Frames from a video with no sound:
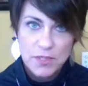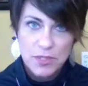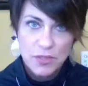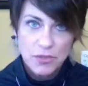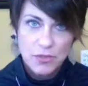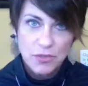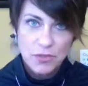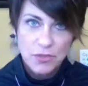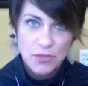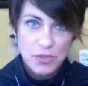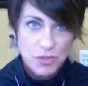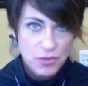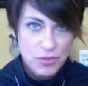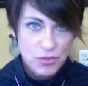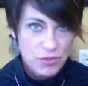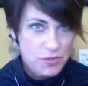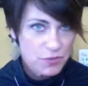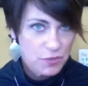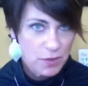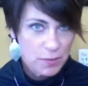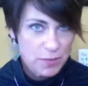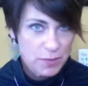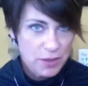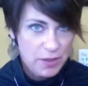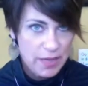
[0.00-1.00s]
to choose
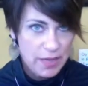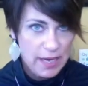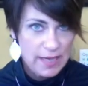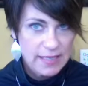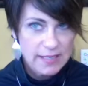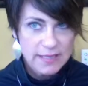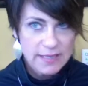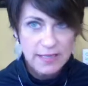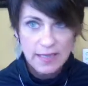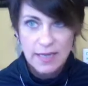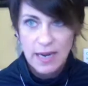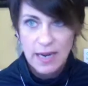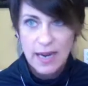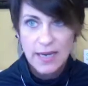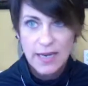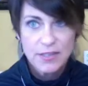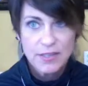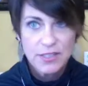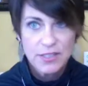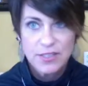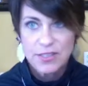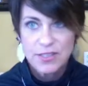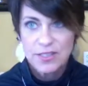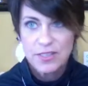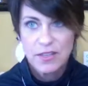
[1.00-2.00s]
from, you guys, and I
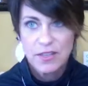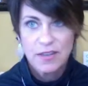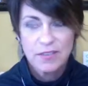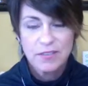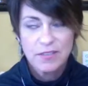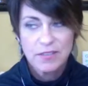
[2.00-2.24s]
just